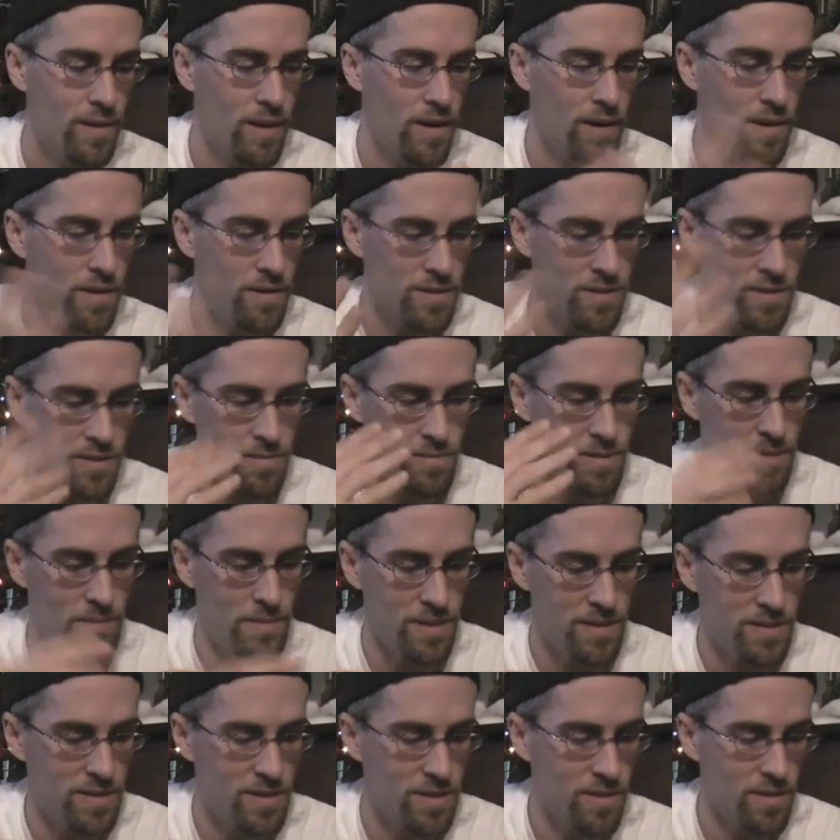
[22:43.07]
the
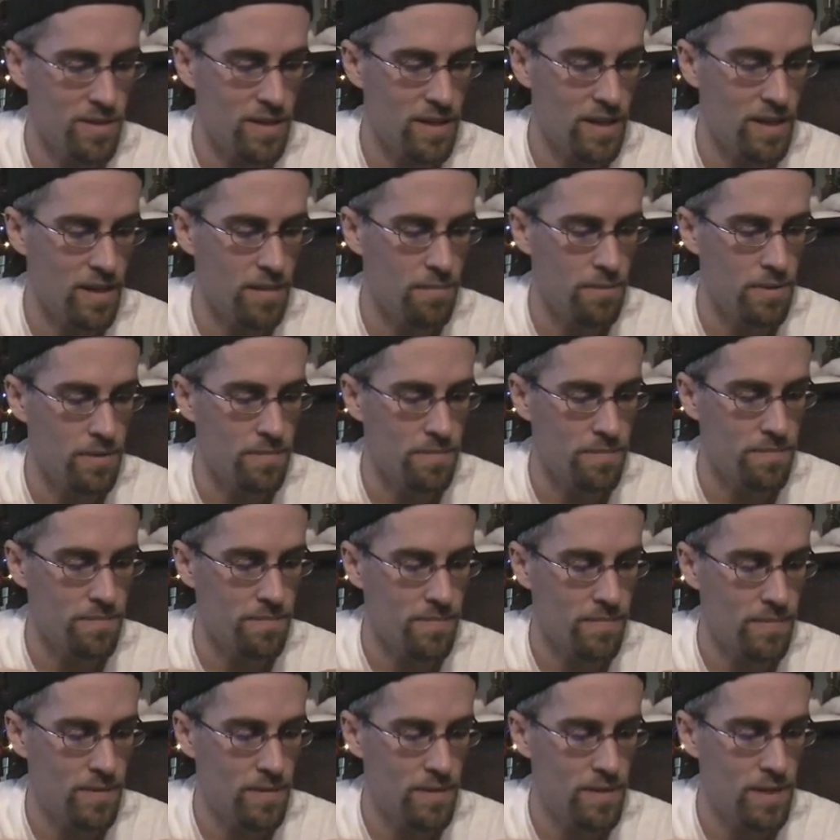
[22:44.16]
Minnesota game,
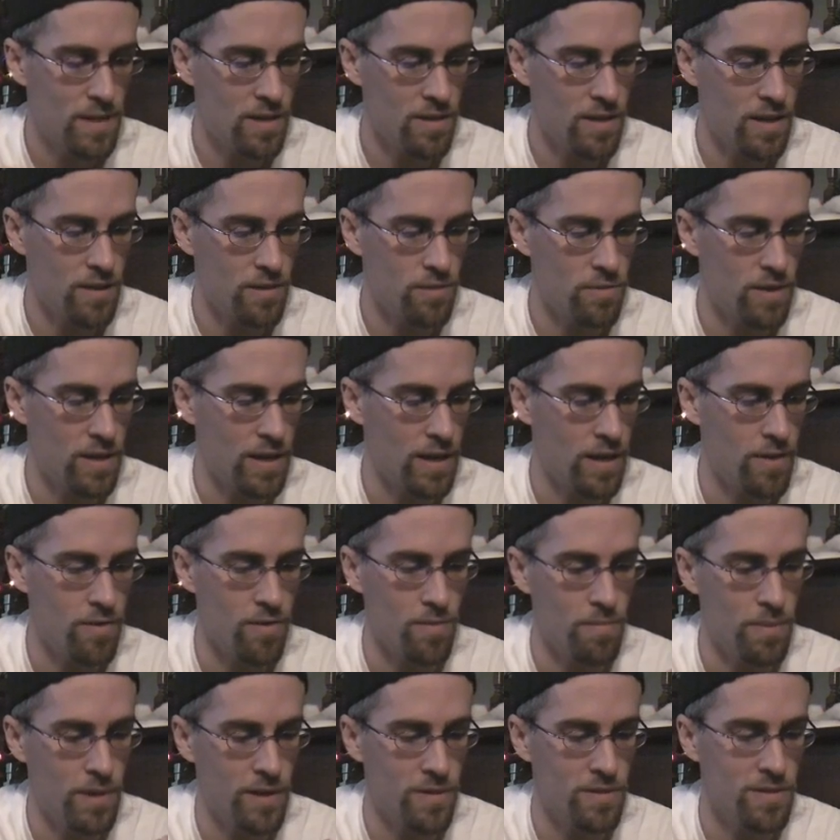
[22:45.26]
telling you how great
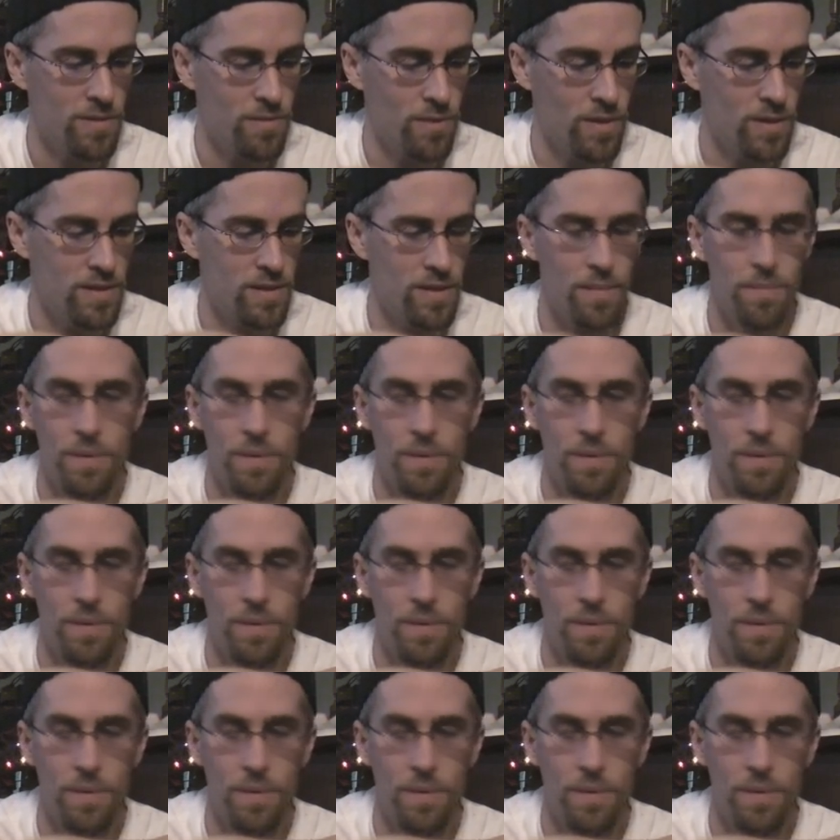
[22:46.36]
Adrian Peterson was,